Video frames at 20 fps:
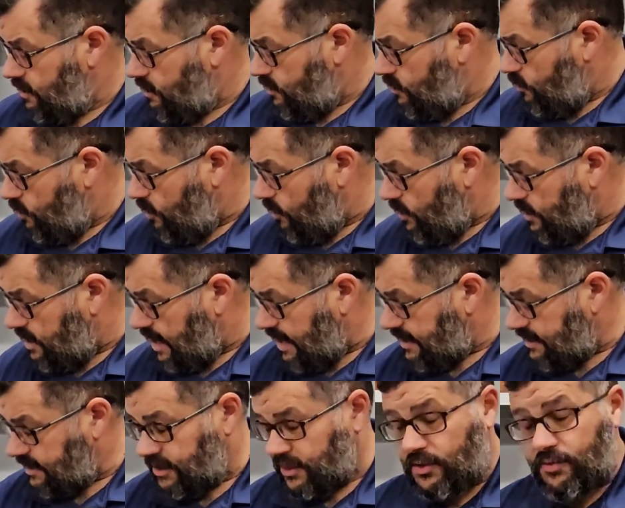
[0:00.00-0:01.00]
When we
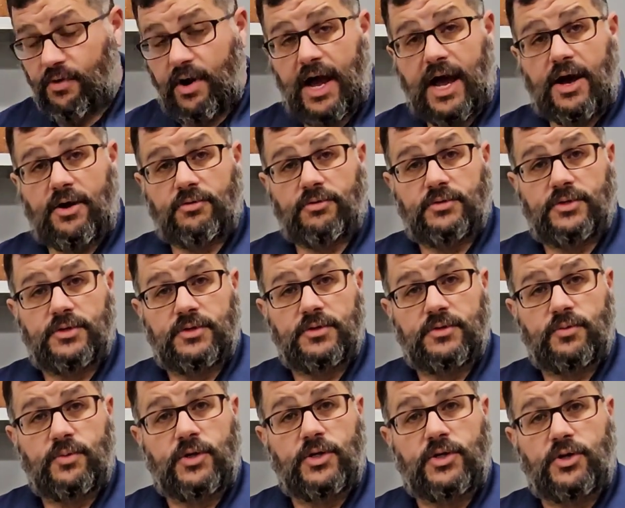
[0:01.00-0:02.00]
test to ground,
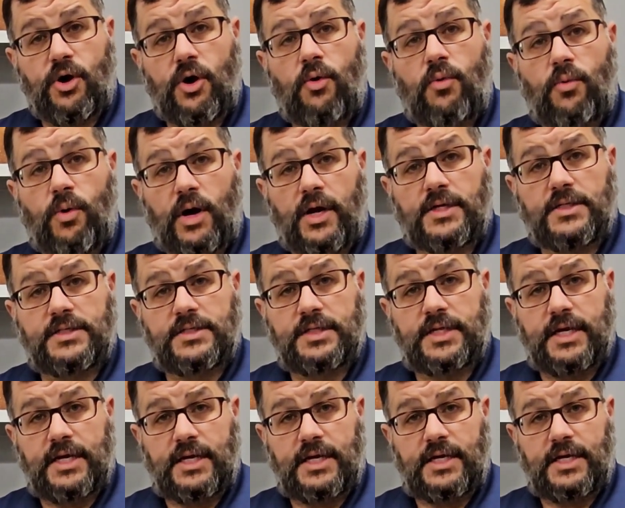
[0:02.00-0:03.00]
we don't want to see
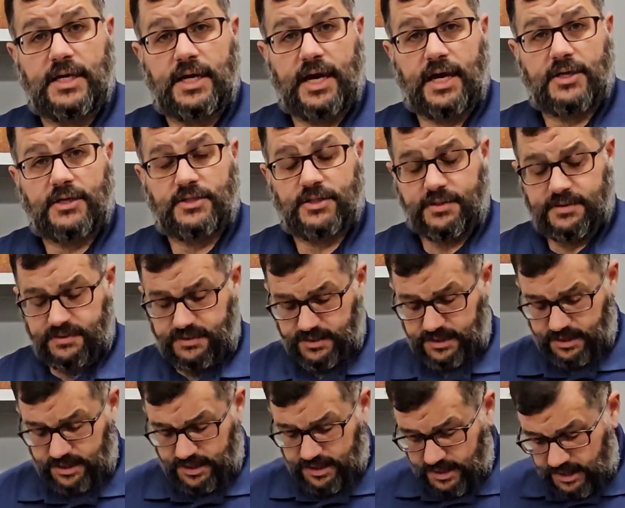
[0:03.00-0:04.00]
any connection.
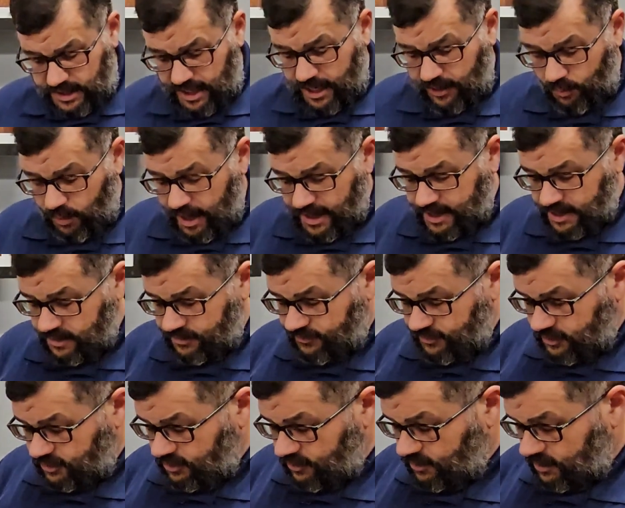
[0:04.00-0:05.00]
I'll walk you through
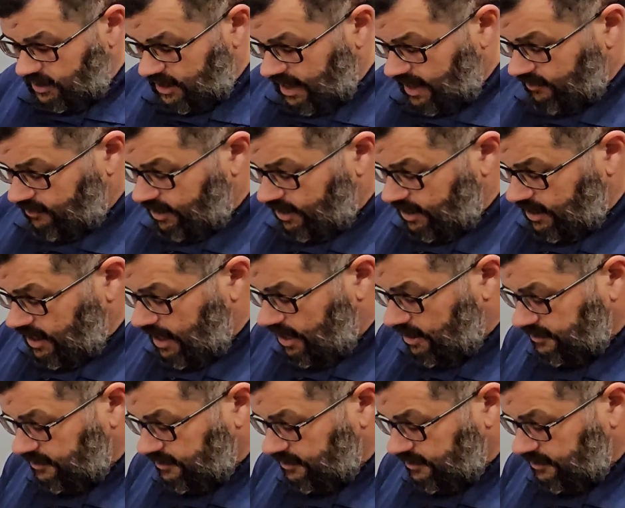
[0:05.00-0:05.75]
doing that right now.